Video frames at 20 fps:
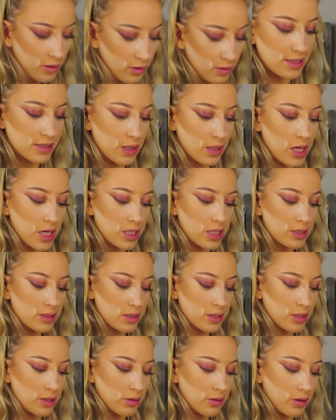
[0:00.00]
So I use
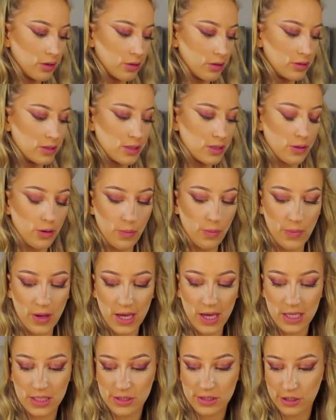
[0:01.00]
a Cocoa Contour
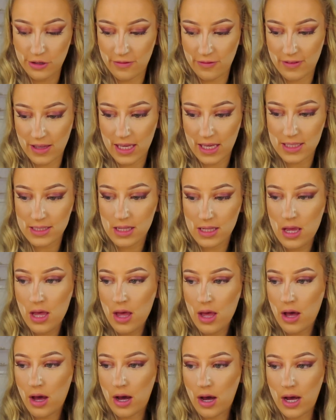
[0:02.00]
by Too Faced.
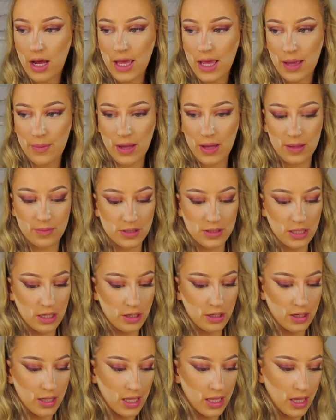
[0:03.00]
I am
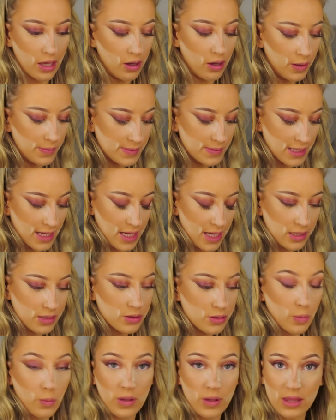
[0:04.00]
absolutely
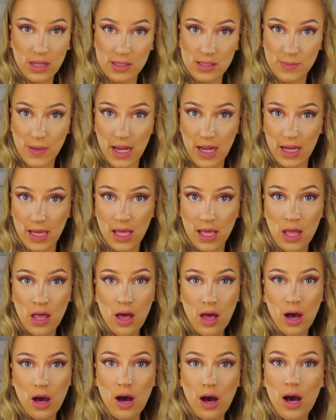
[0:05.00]
obsessed with this palette.
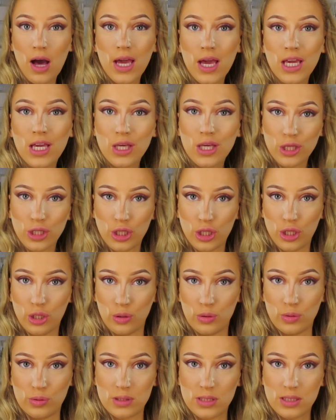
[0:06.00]
I
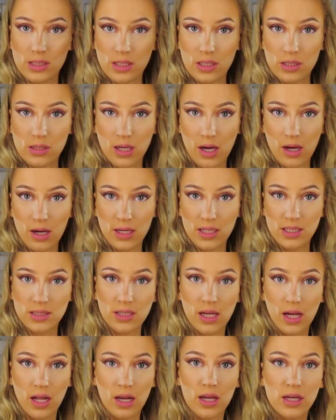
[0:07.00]
use the darkest
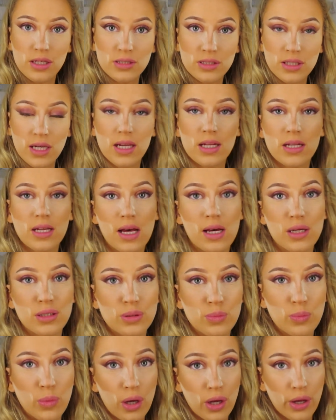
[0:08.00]
highlight shade
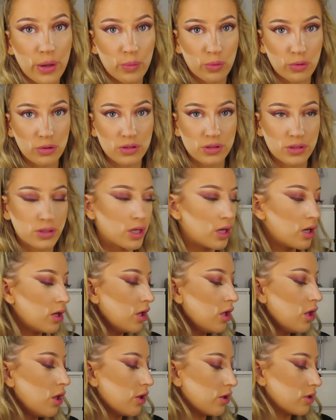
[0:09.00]
as my bronzer
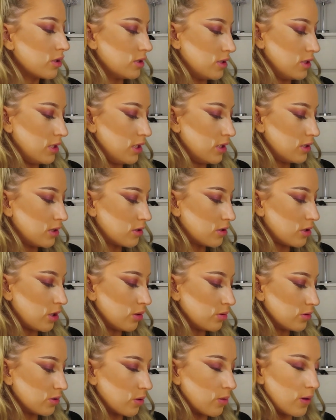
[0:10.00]
because these
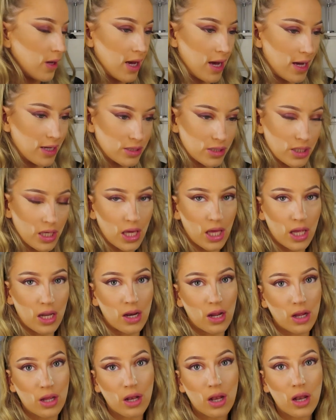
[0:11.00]
tones are quite ashy and
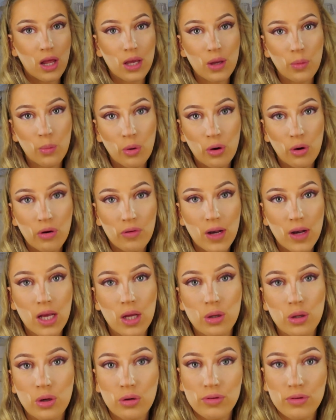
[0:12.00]
I like more of like
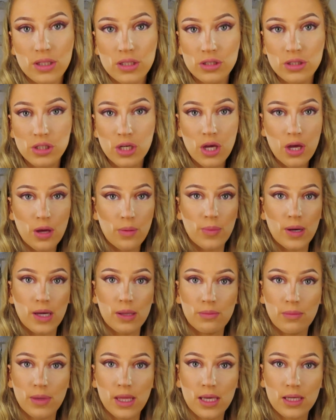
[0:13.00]
an orange. But I
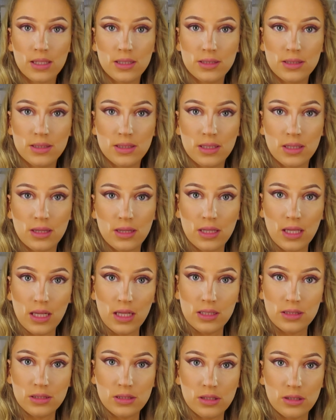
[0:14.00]
mix
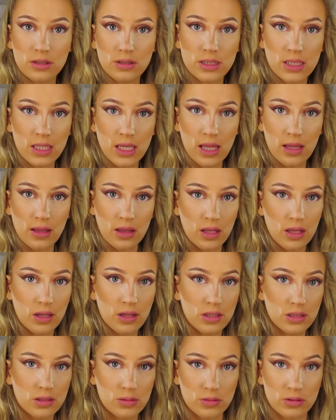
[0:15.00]
these two together.
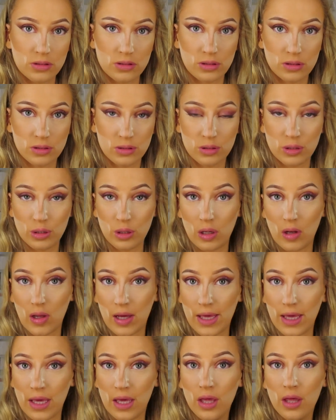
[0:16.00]
This one's just too
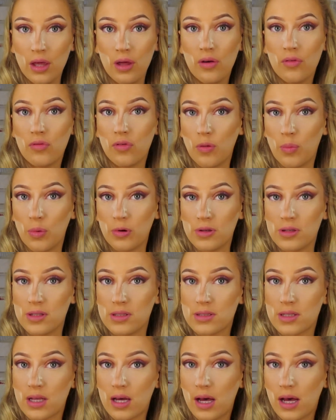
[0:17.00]
light for a
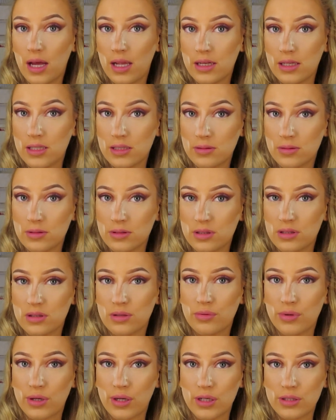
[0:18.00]
bronzer and this one's just a
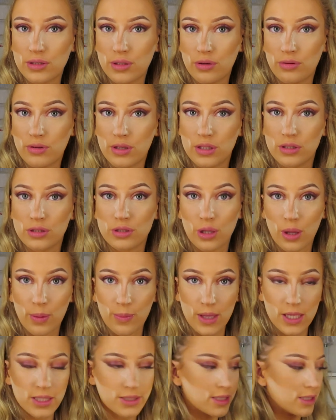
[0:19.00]
really nice orange. So I
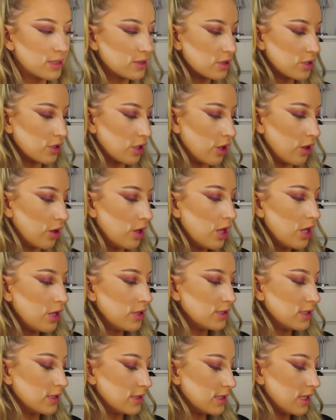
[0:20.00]
mix these two.
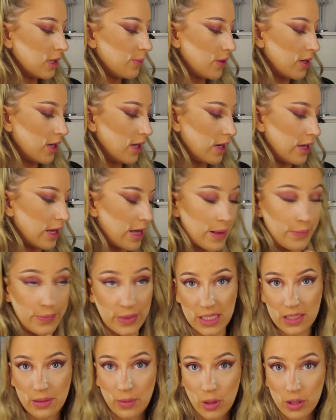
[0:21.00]
So it's deep highlight and
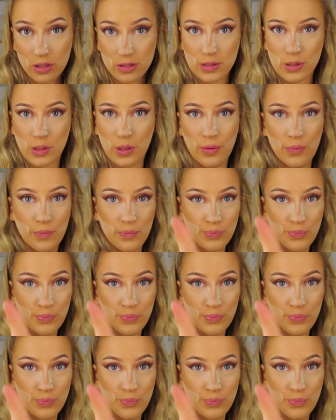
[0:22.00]
medium contour.